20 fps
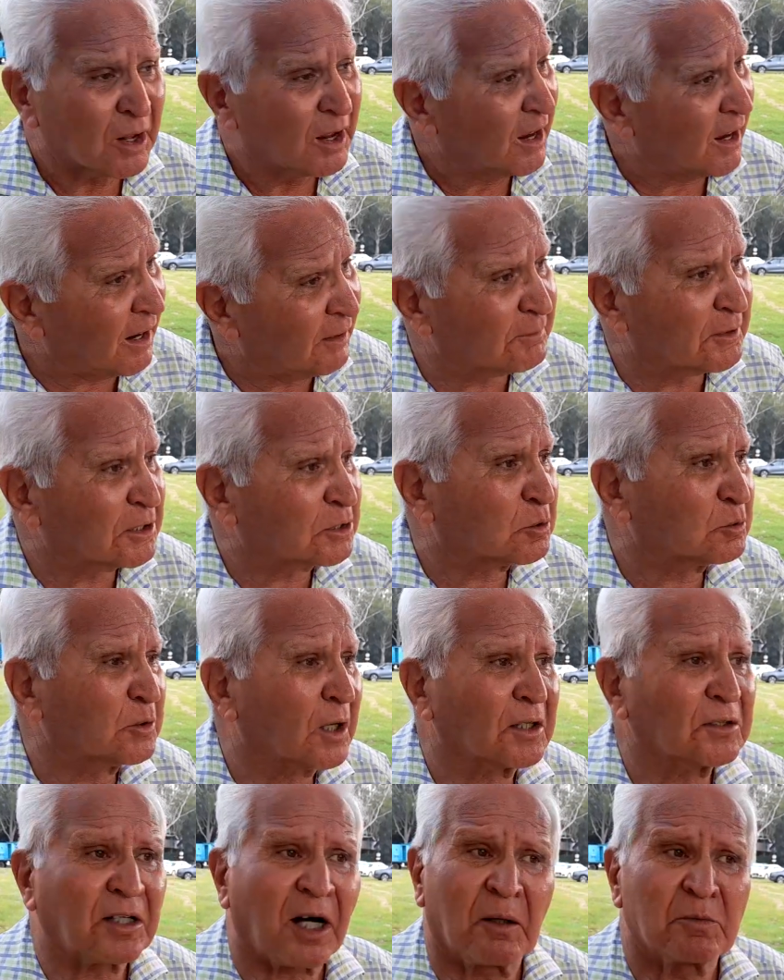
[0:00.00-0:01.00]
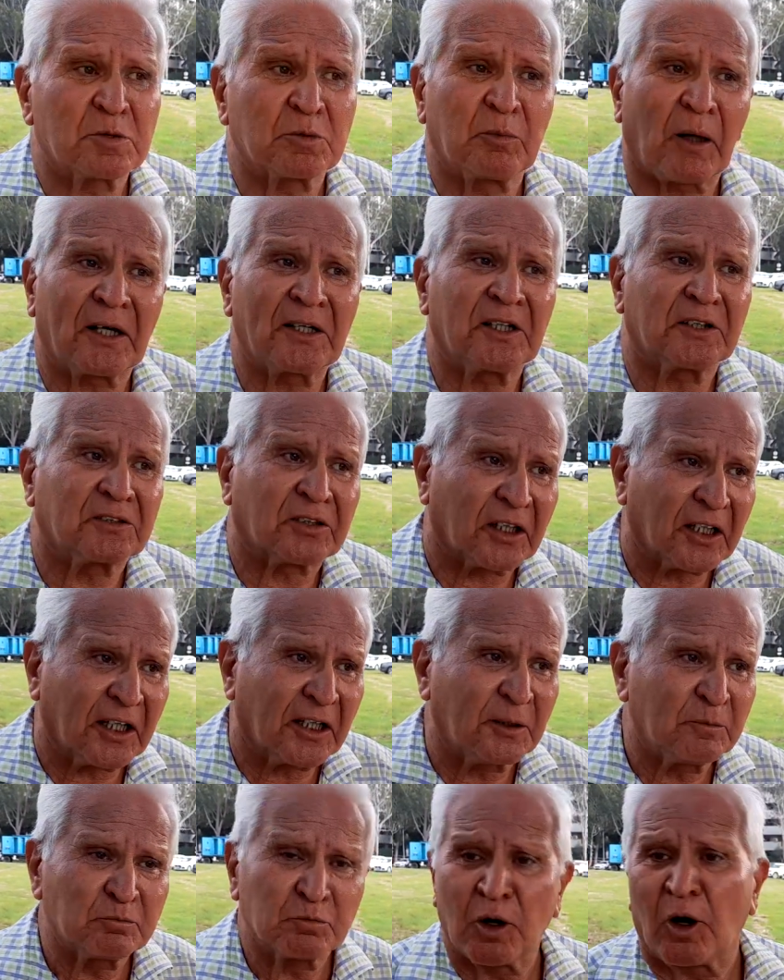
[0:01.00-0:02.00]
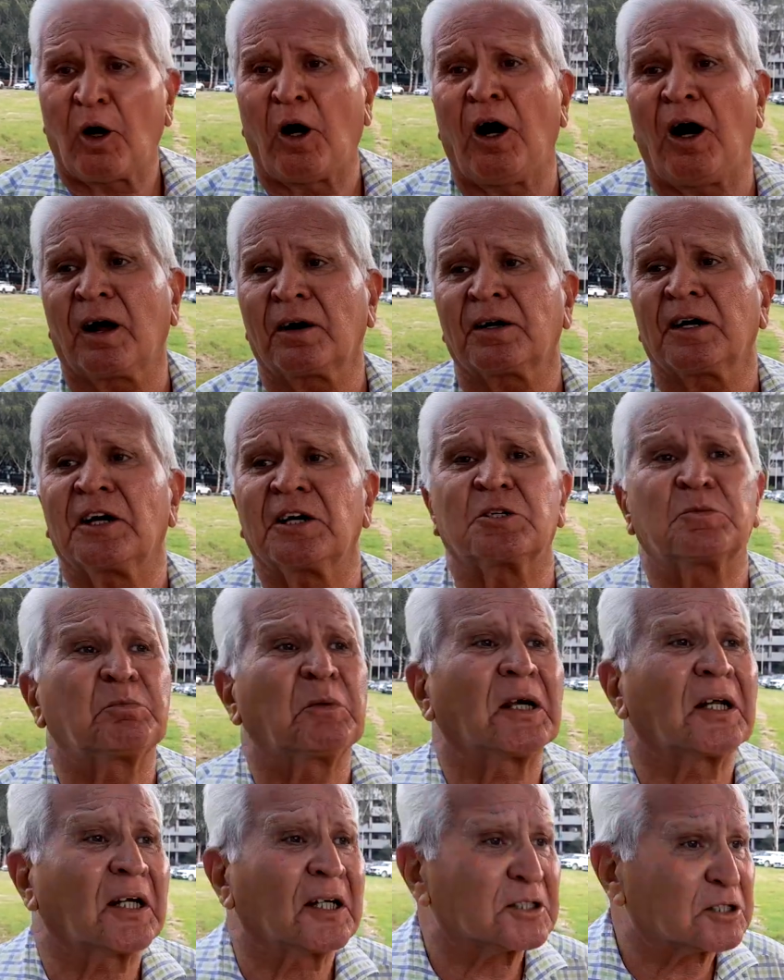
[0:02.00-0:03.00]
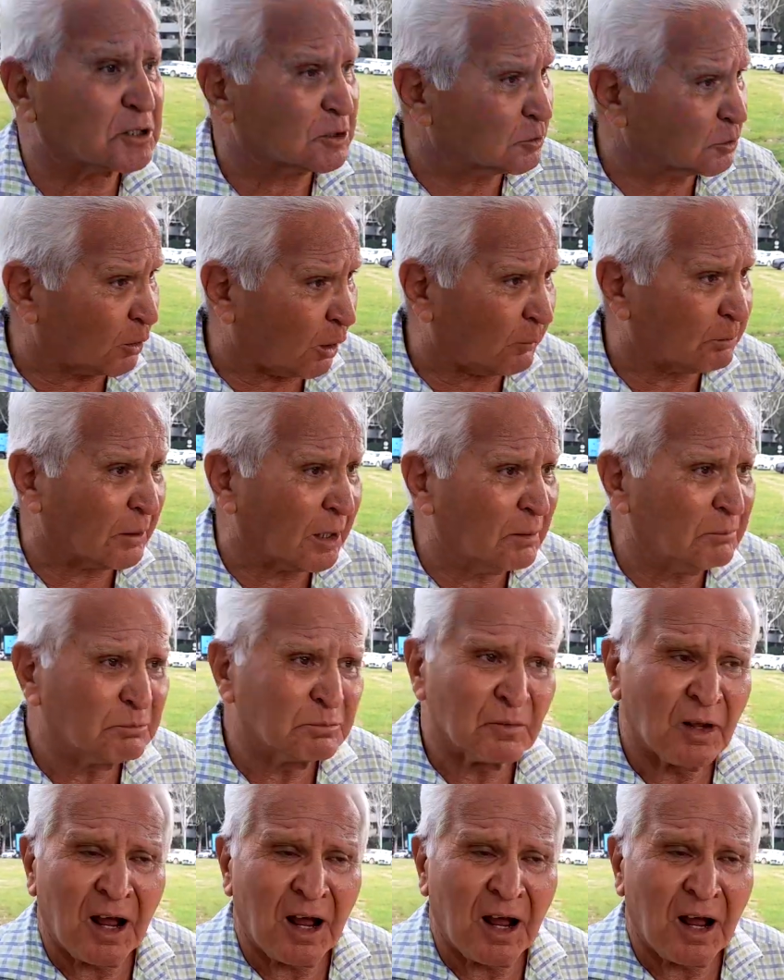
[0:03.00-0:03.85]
Every student comes by a train or his parents drop him,